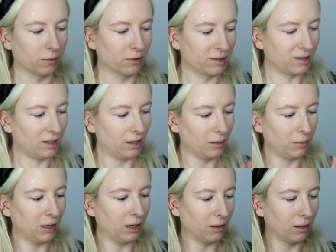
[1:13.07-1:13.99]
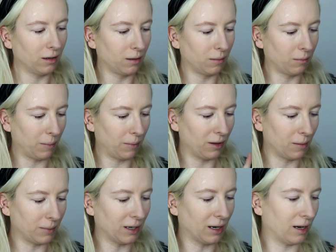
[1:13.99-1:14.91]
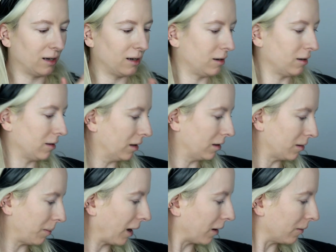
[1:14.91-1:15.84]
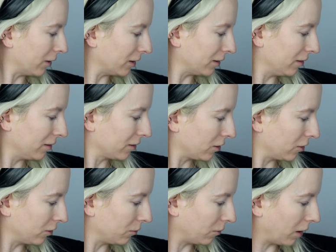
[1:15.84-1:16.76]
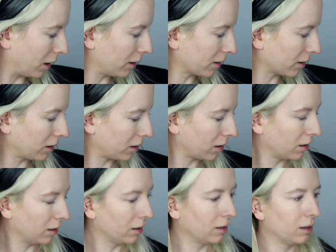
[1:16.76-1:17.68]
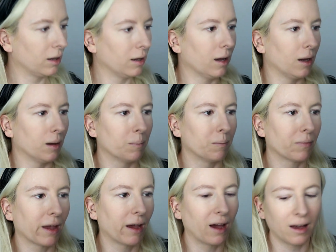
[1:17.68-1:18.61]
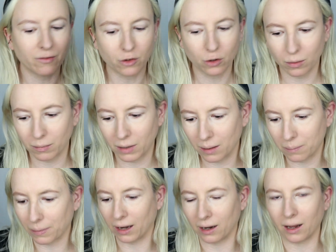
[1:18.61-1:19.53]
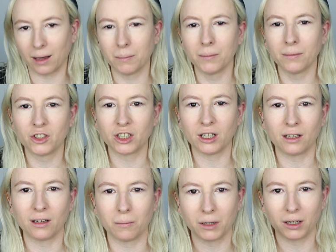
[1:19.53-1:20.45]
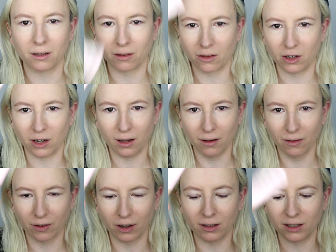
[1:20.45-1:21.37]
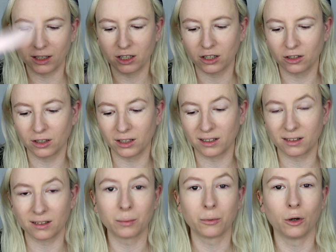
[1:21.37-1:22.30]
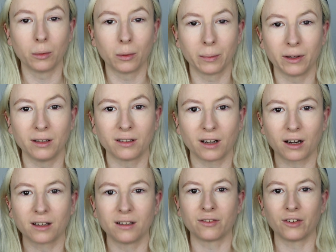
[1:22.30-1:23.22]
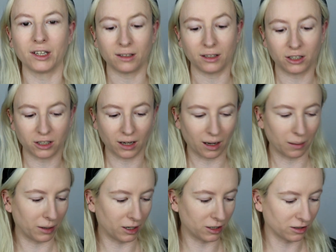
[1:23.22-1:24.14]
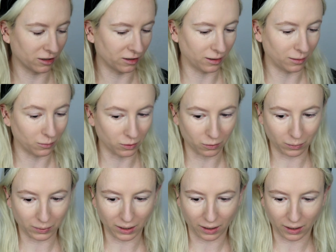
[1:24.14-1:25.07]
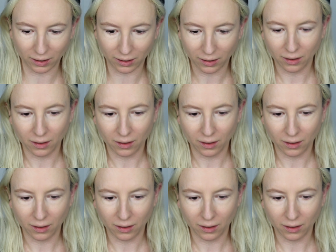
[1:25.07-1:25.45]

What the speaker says: we'll see. I mean, maybe the banana or the pink one could work. I have got my BPerfect shade number 3 foundation on. This is probably the darkest foundation I personally would wear.